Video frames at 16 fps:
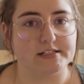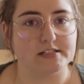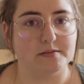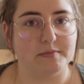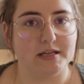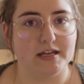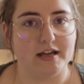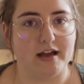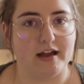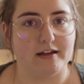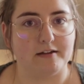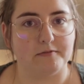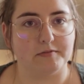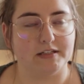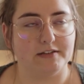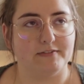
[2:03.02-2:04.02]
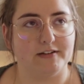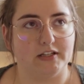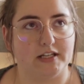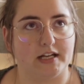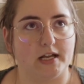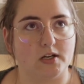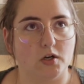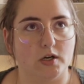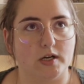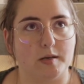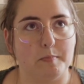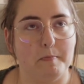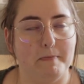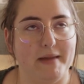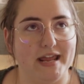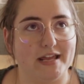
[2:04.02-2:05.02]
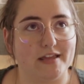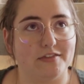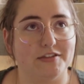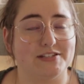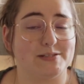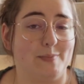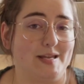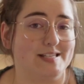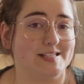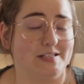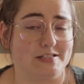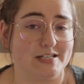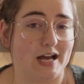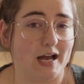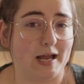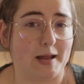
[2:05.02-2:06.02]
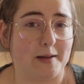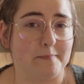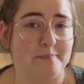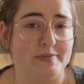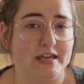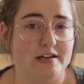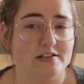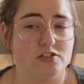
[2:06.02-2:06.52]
to me. I really felt like I couldn't make the space and time